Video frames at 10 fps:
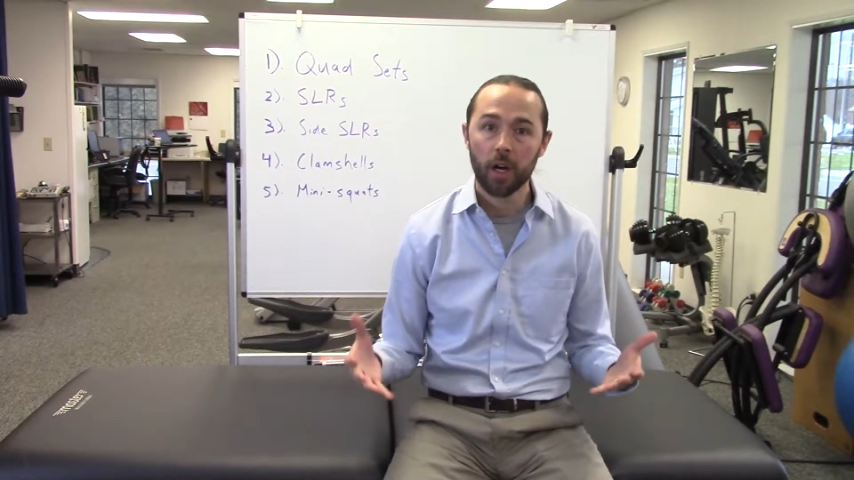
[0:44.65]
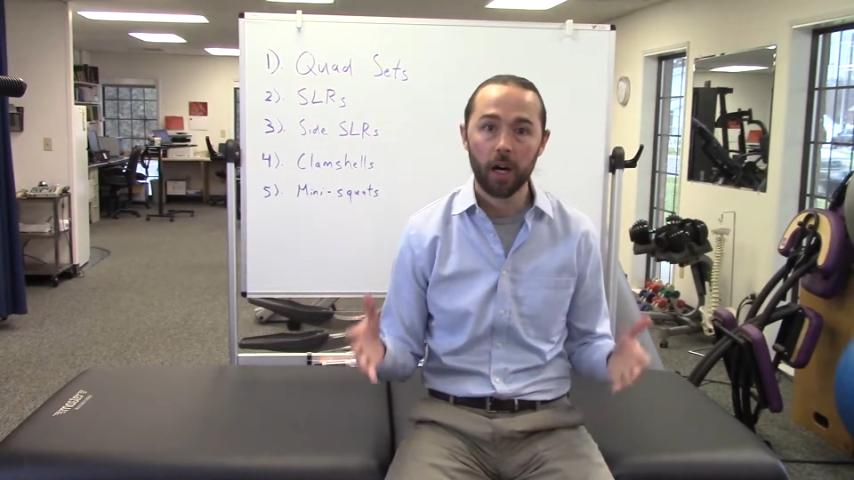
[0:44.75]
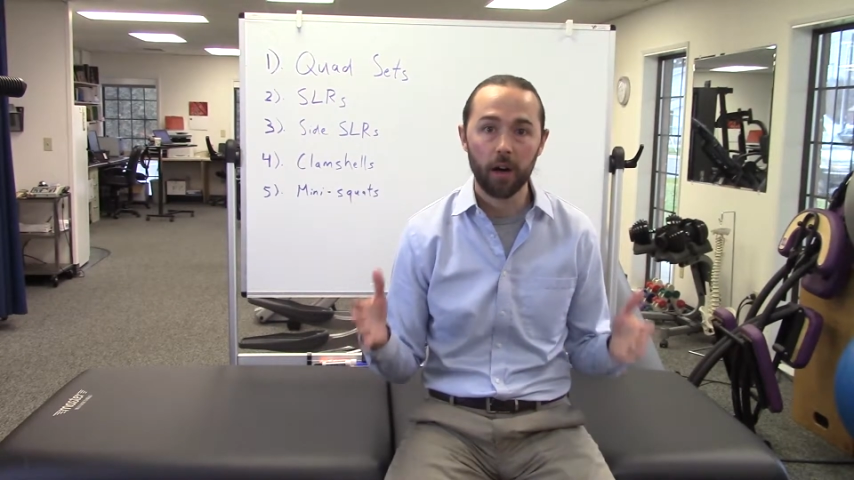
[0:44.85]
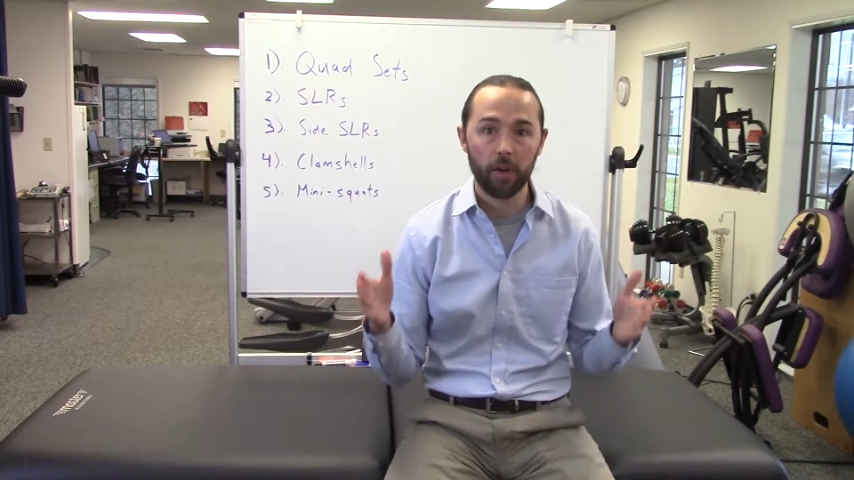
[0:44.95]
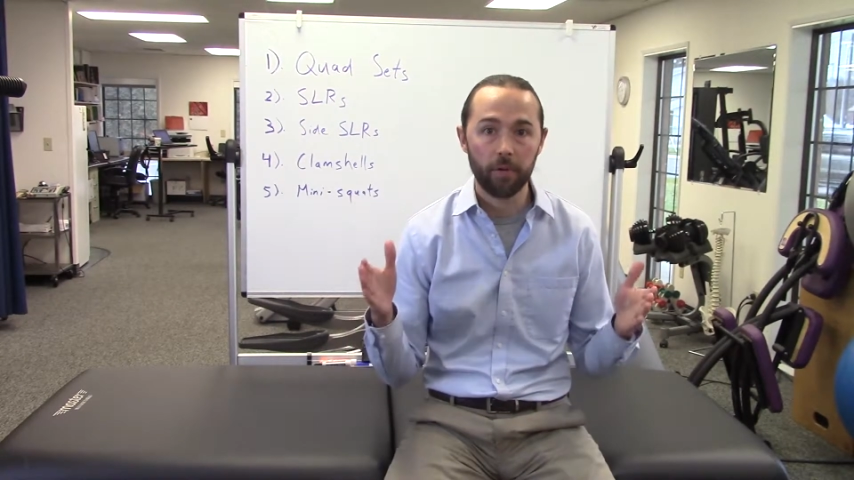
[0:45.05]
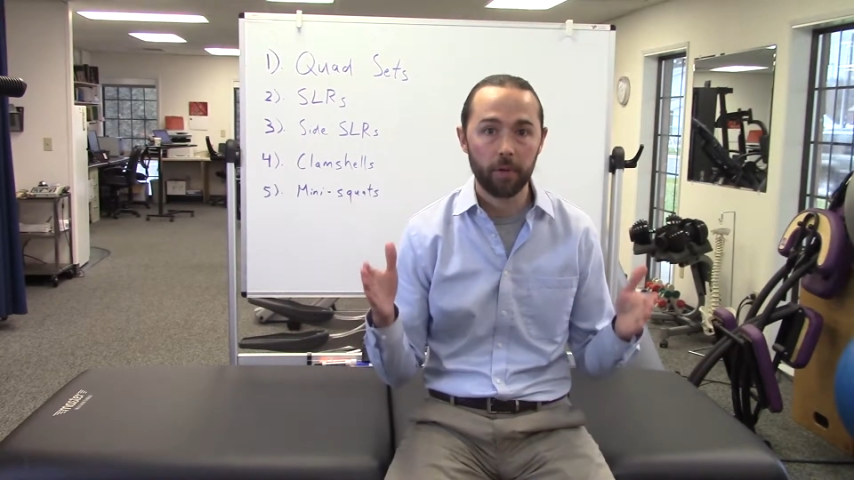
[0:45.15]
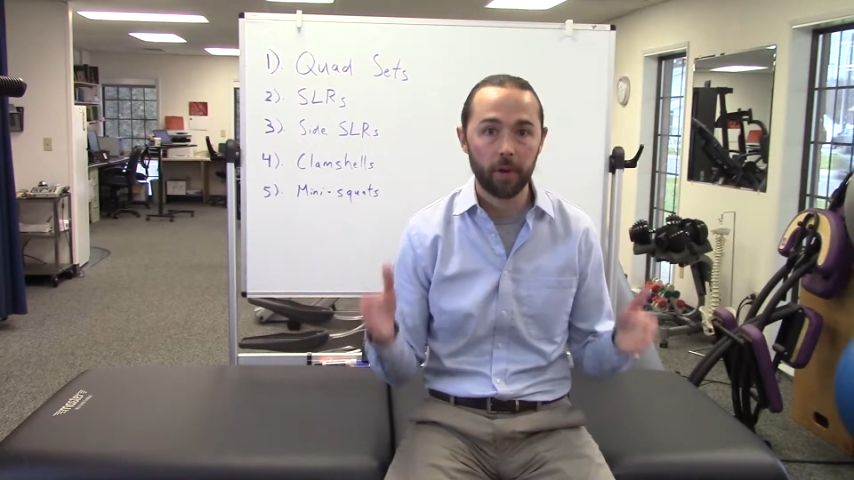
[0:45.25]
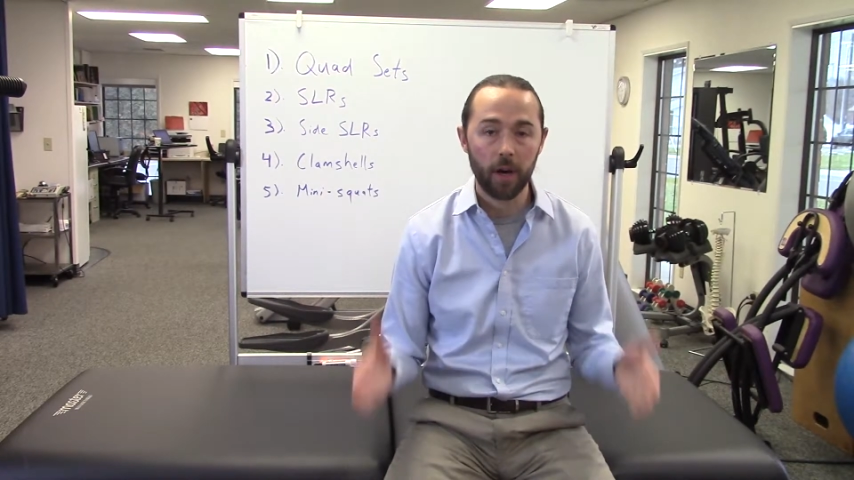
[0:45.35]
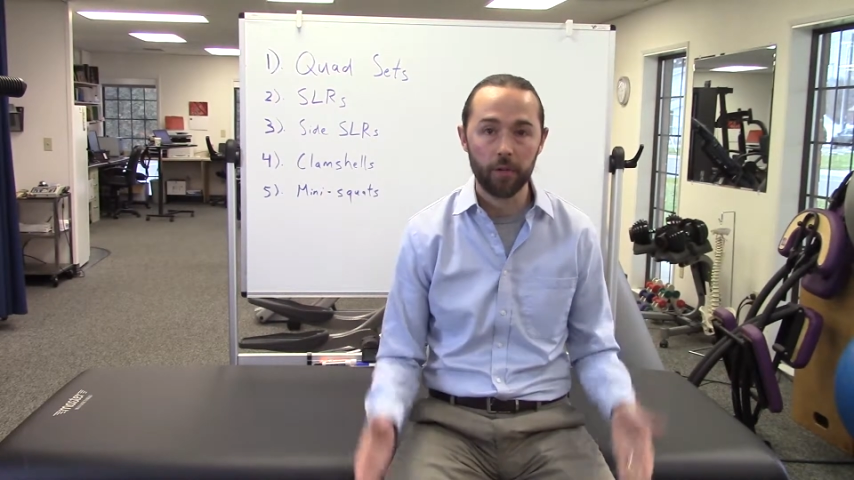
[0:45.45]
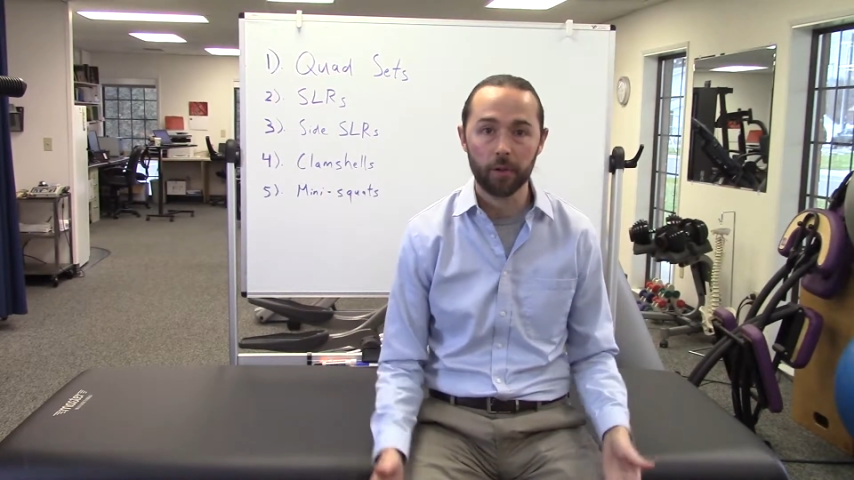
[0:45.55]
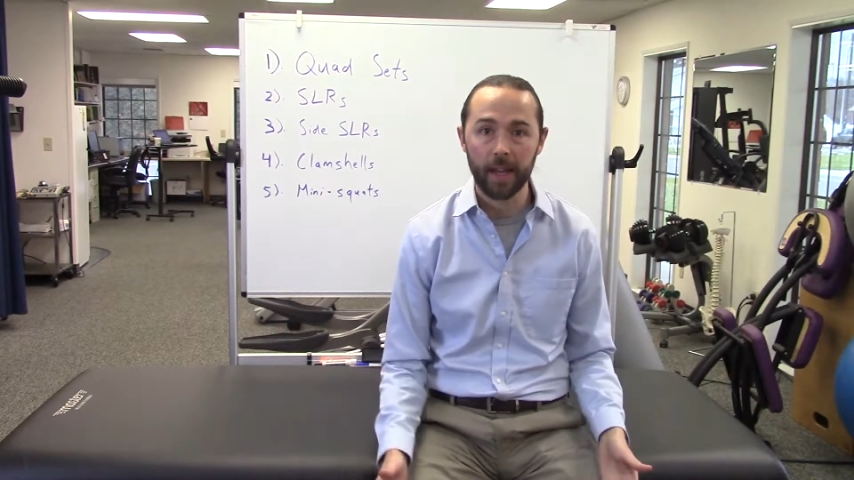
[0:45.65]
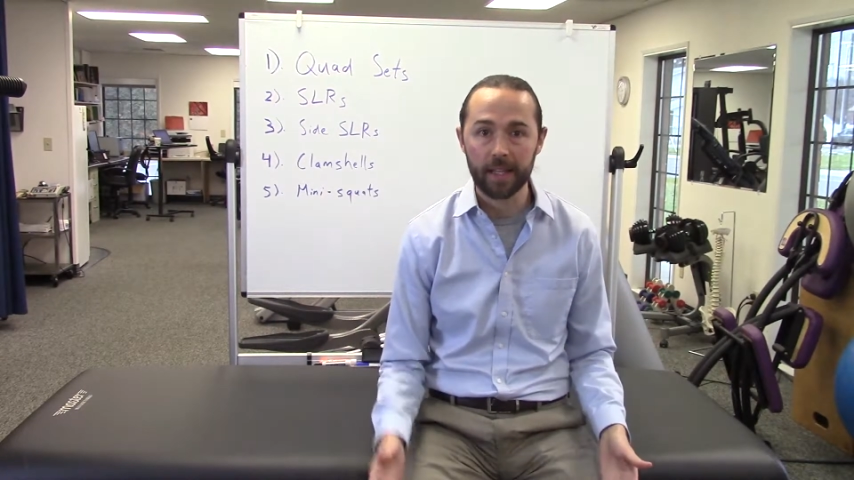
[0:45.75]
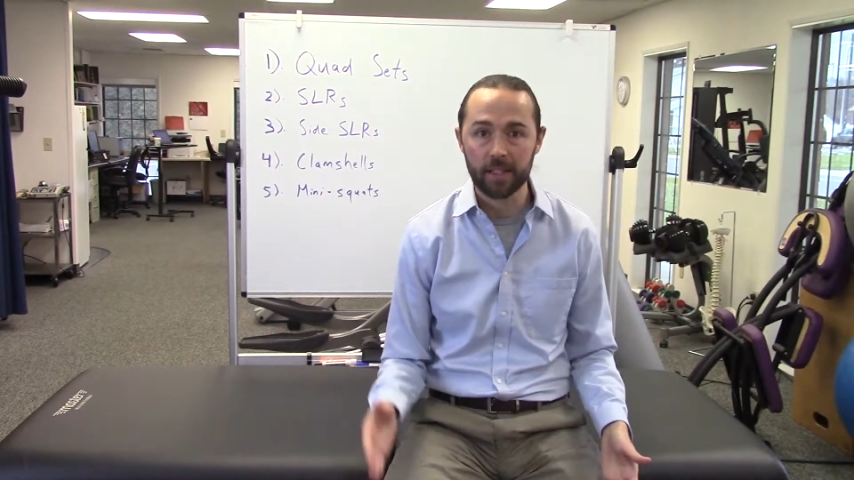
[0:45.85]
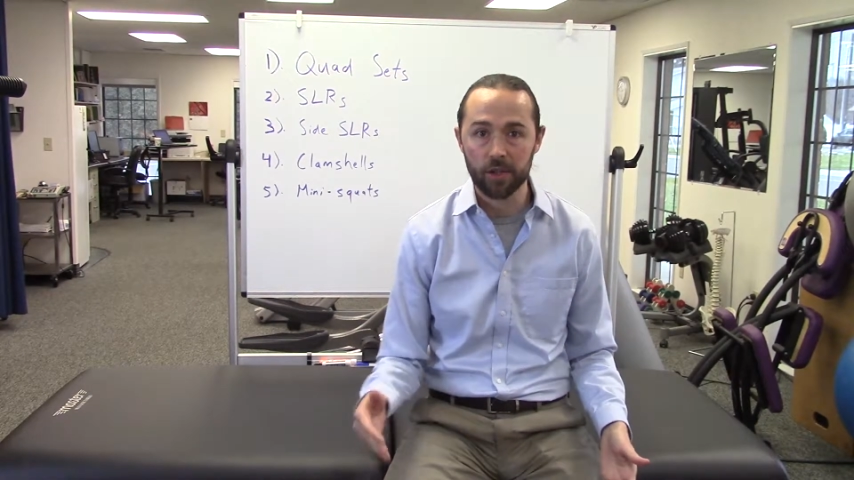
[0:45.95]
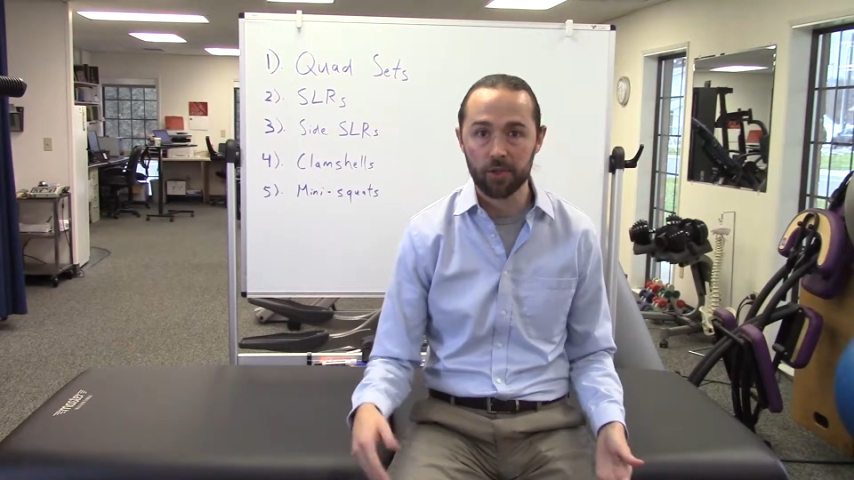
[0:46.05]
of your
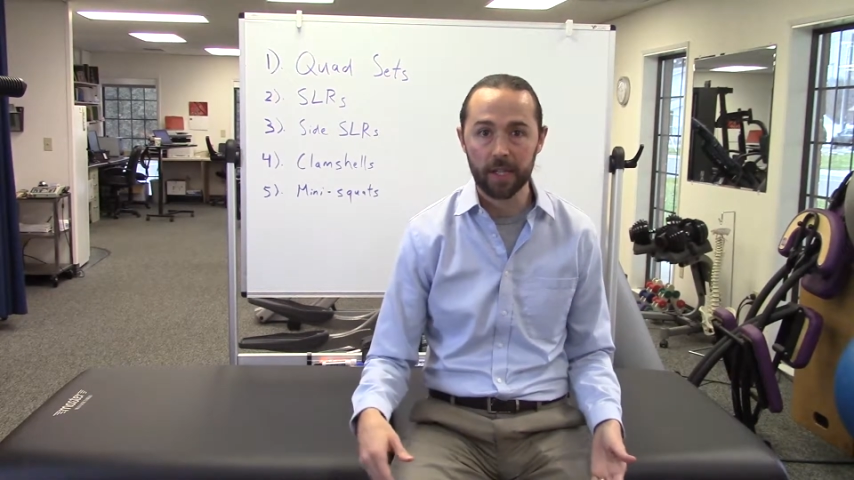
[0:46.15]
legs and your